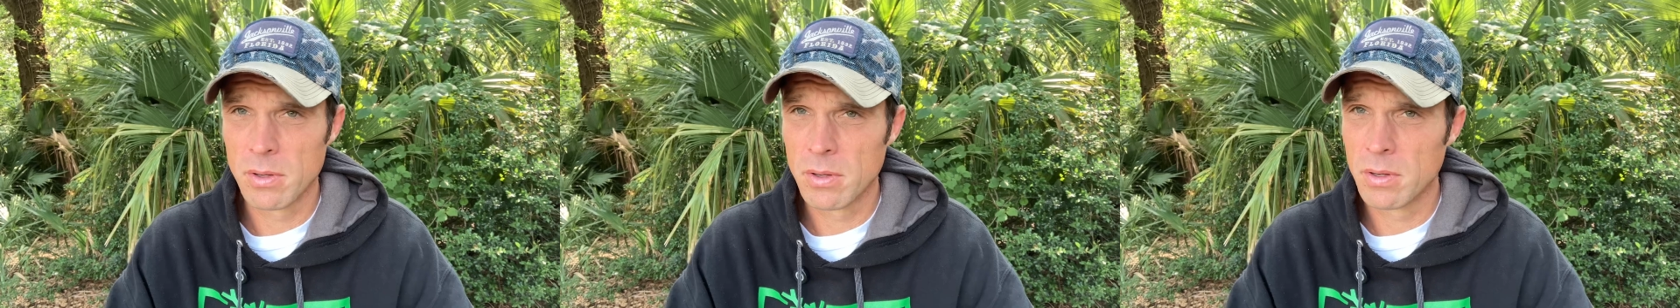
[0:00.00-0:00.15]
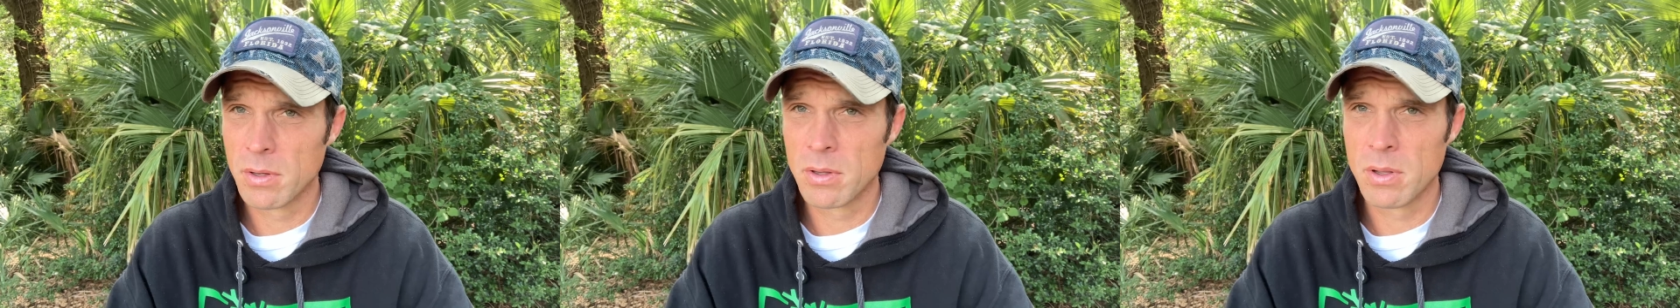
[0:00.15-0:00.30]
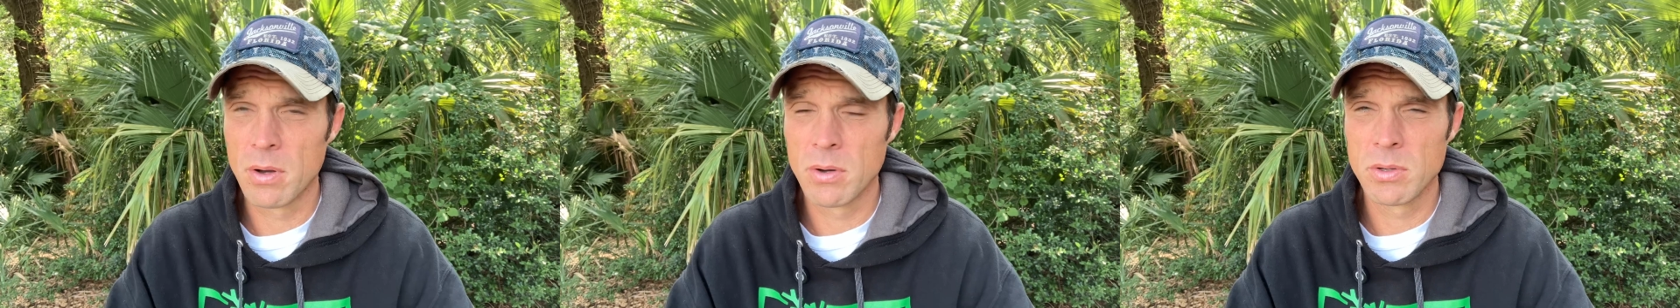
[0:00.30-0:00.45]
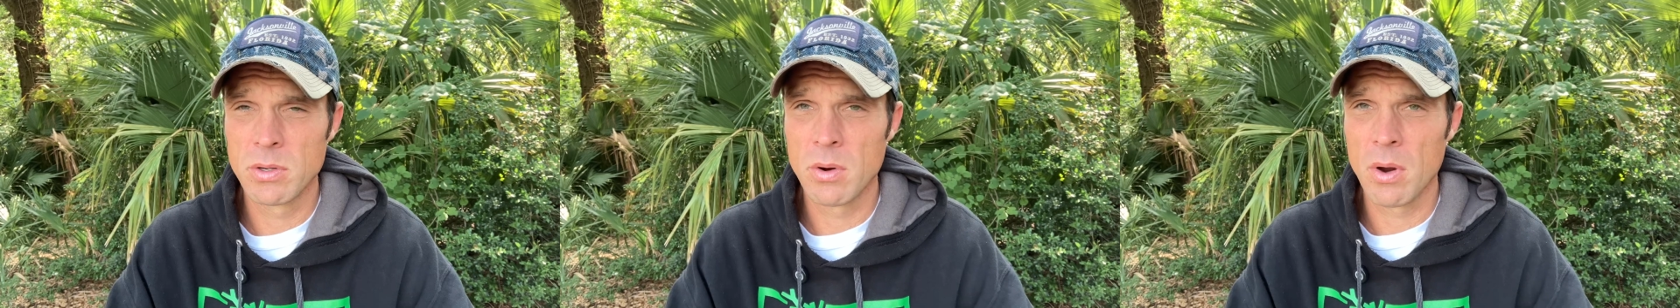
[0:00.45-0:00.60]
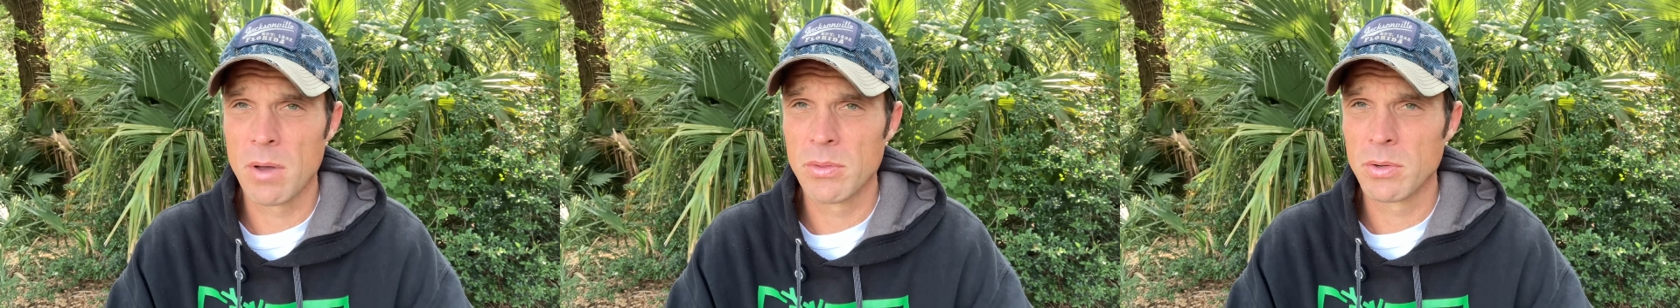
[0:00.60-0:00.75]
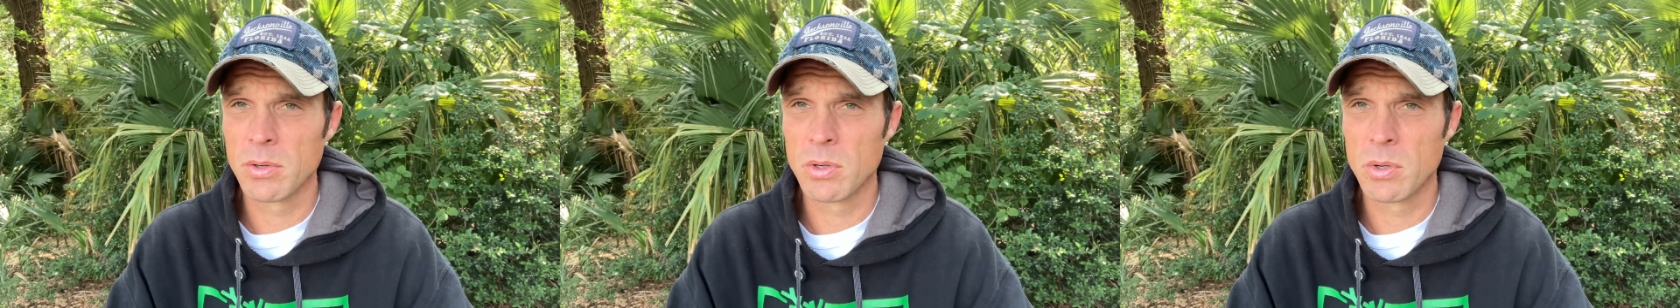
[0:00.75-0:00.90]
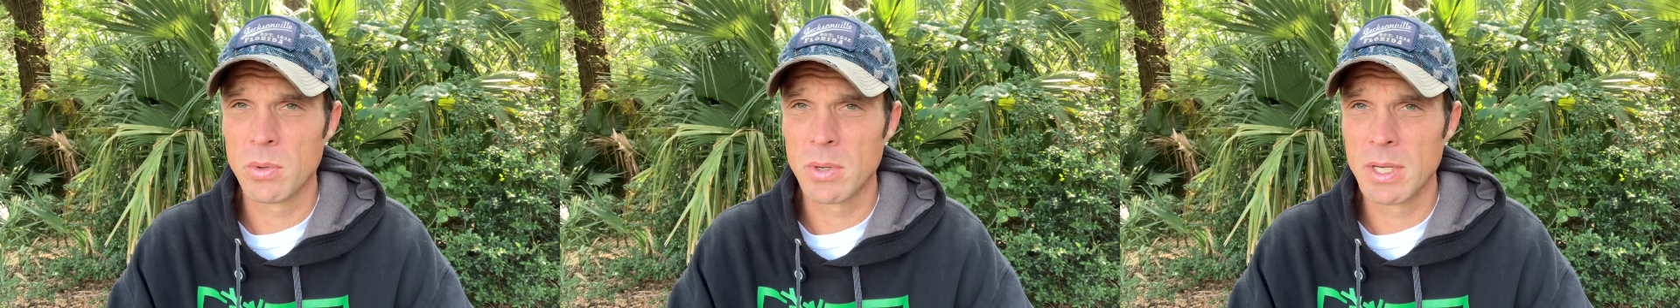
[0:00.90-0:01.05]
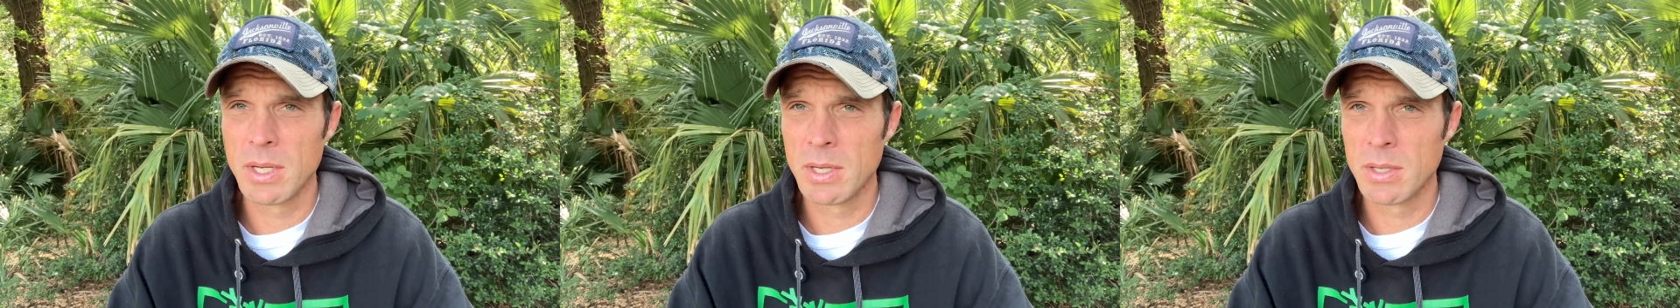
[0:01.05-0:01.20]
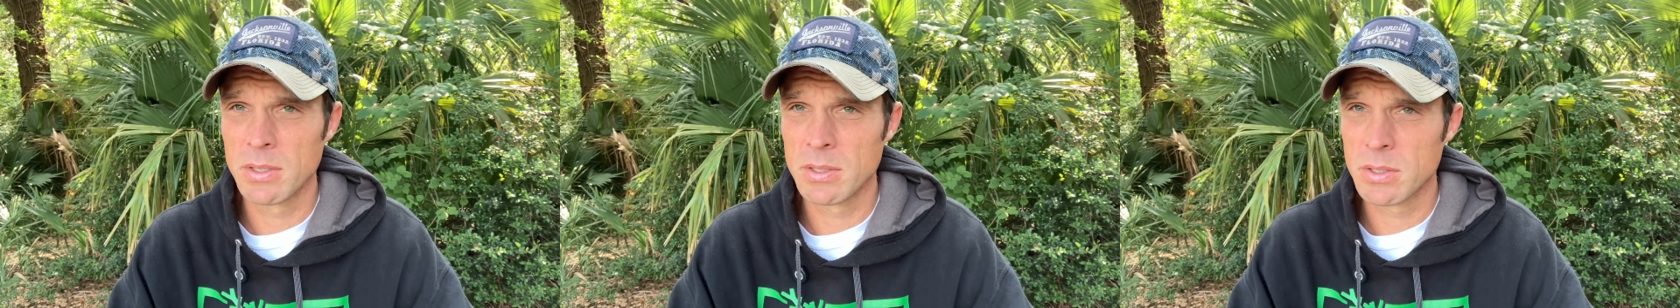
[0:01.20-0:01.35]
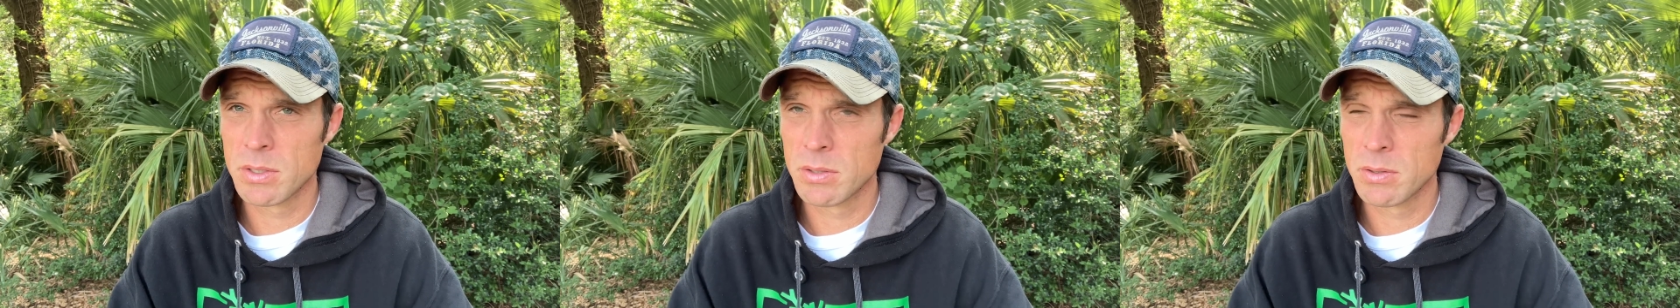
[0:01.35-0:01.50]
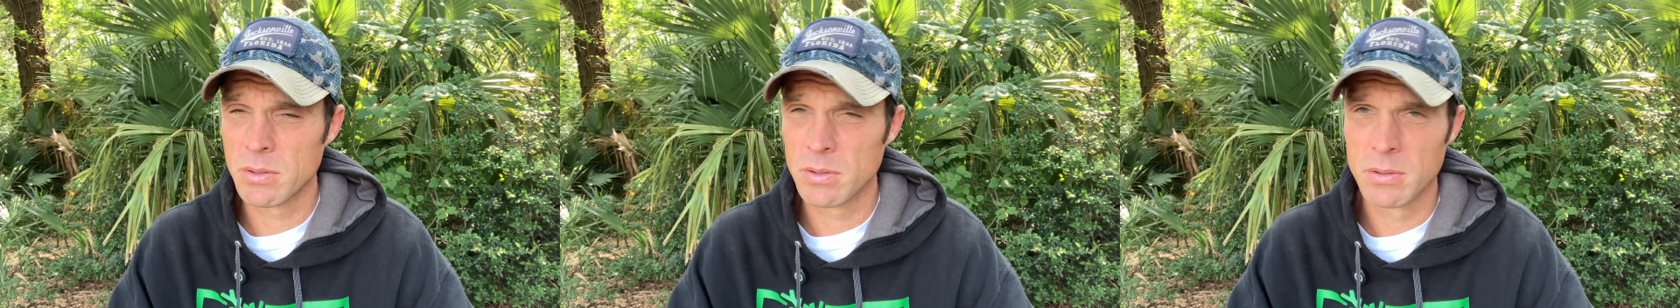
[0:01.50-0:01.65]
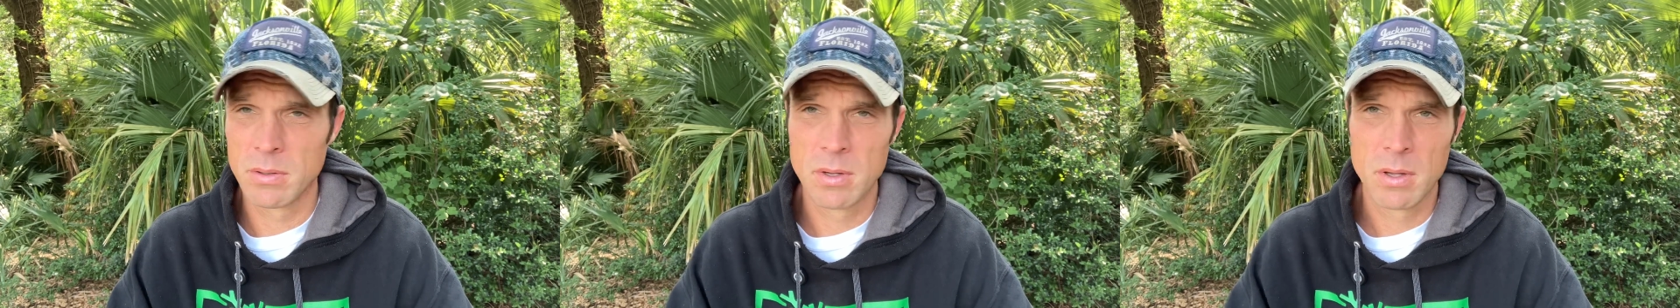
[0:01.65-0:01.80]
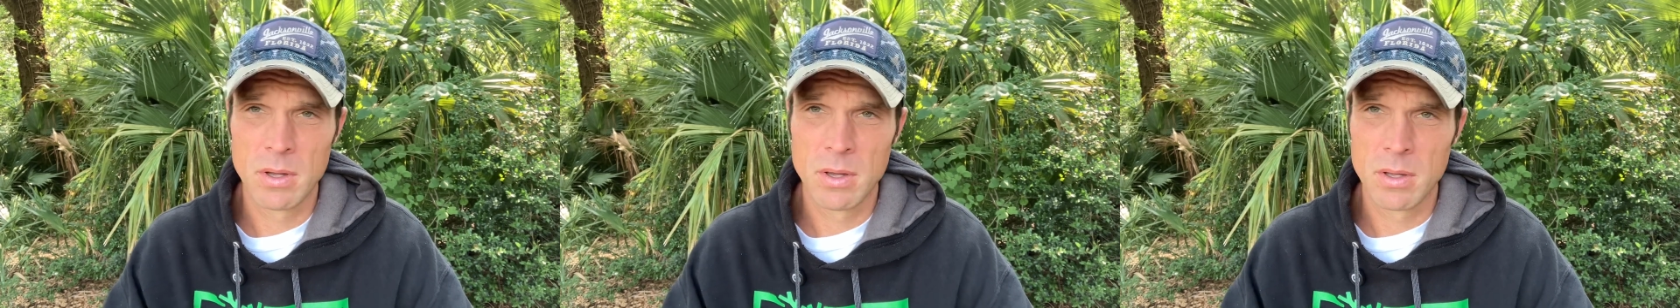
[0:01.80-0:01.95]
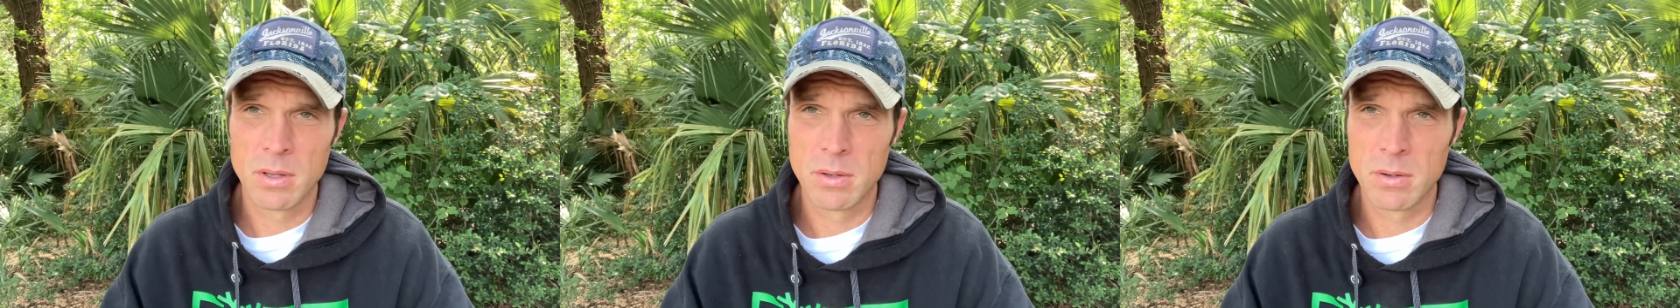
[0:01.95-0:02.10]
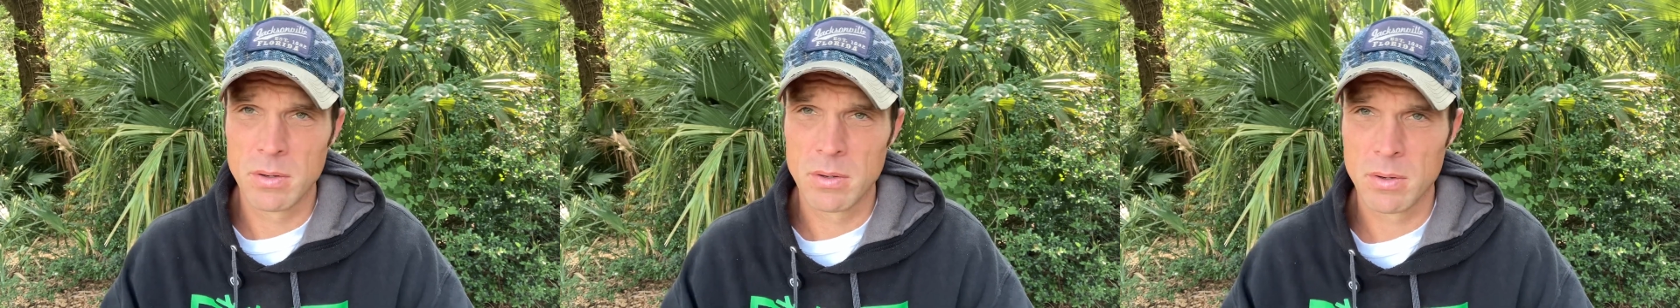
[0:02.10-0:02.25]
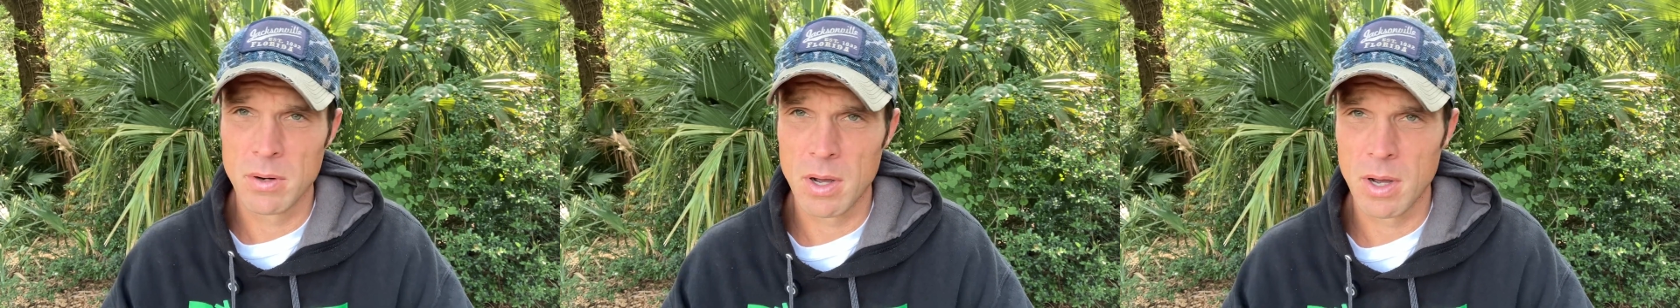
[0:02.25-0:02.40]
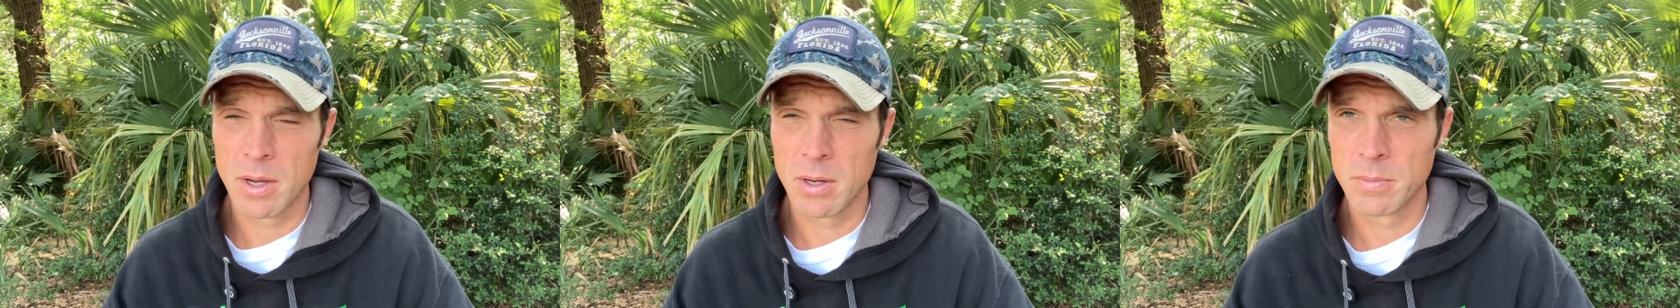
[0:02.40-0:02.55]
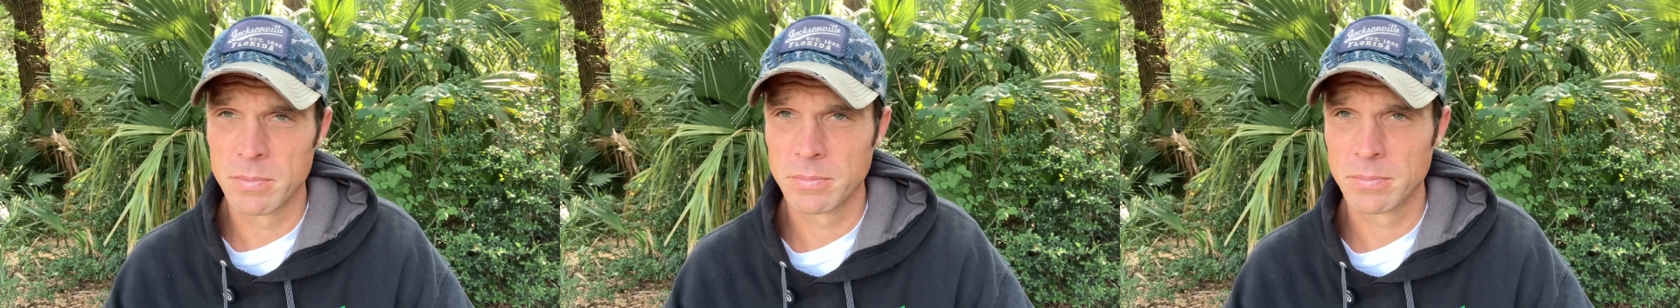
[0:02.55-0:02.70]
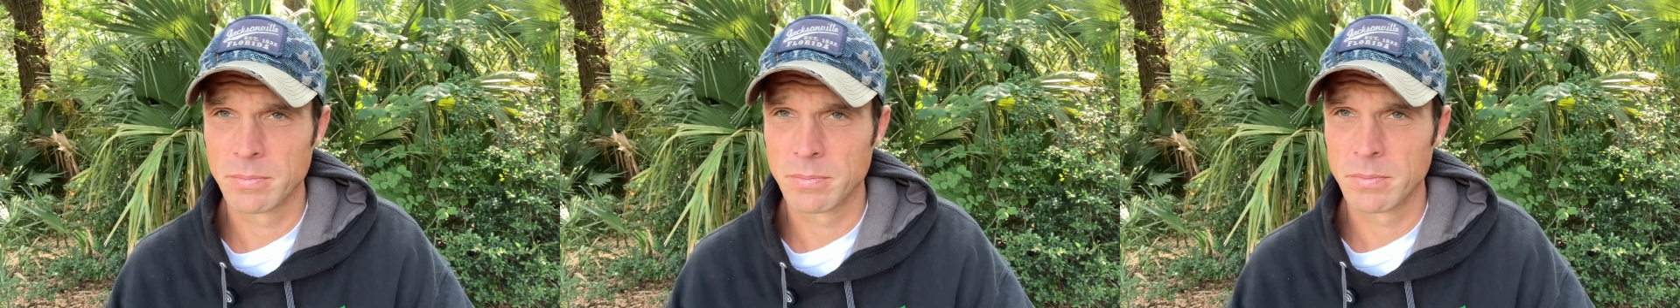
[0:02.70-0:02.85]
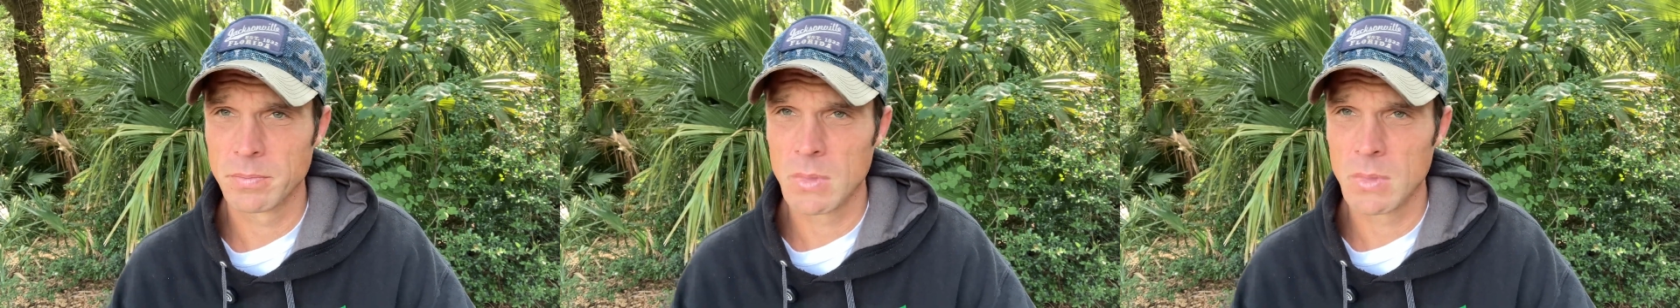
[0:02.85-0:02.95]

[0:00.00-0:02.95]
you know, your other greens, your your um,